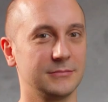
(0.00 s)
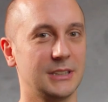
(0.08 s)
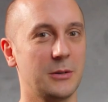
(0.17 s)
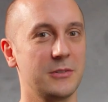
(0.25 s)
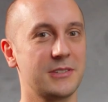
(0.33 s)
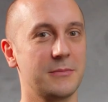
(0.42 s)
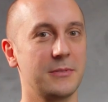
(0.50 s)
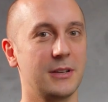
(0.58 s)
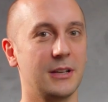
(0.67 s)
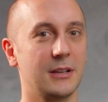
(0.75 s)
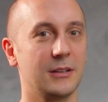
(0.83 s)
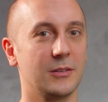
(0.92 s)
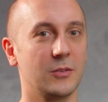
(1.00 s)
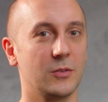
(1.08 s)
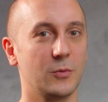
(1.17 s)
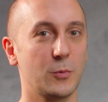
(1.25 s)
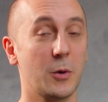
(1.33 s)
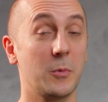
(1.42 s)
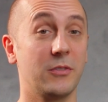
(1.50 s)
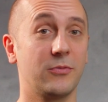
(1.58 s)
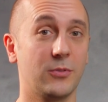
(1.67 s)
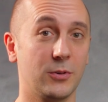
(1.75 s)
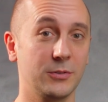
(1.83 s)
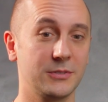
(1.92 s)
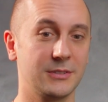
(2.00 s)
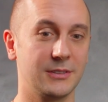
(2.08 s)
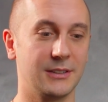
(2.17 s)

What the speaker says: there was when we fought